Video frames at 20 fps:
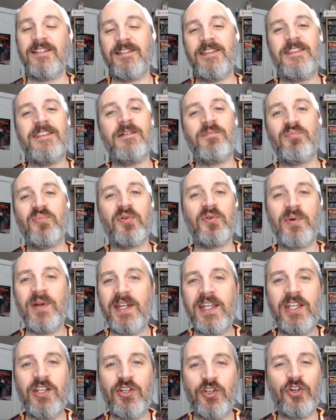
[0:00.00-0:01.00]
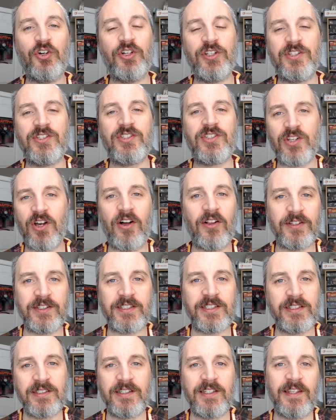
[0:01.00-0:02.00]
the pretty good
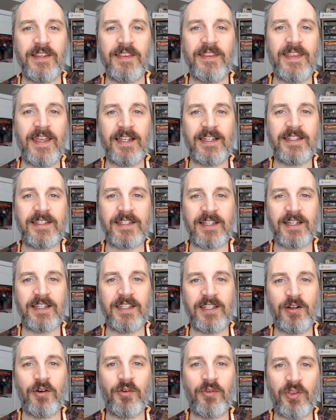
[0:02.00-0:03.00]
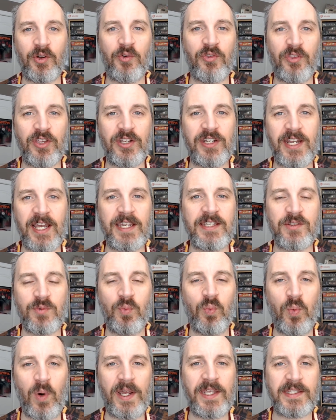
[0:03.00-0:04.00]
salt that, you know, the nice
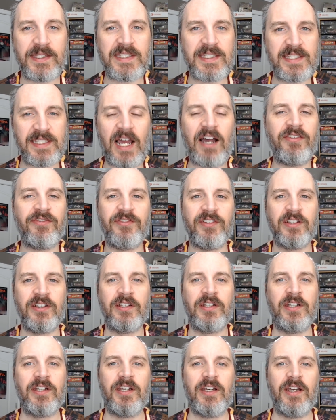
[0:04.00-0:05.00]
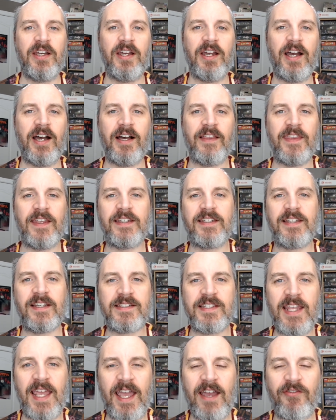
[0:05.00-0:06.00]
white stuff that
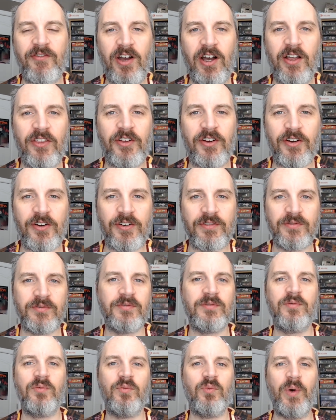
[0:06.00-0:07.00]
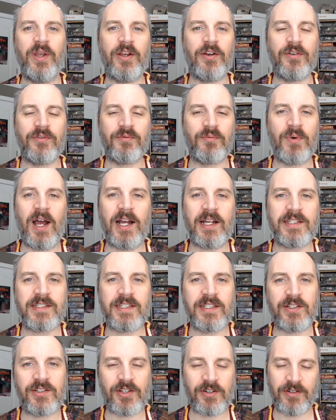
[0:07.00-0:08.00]
doesn't have other weird rocks
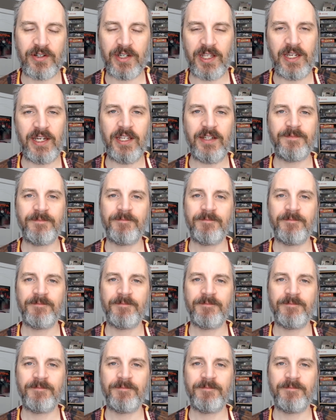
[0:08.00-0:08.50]
and dirt in it,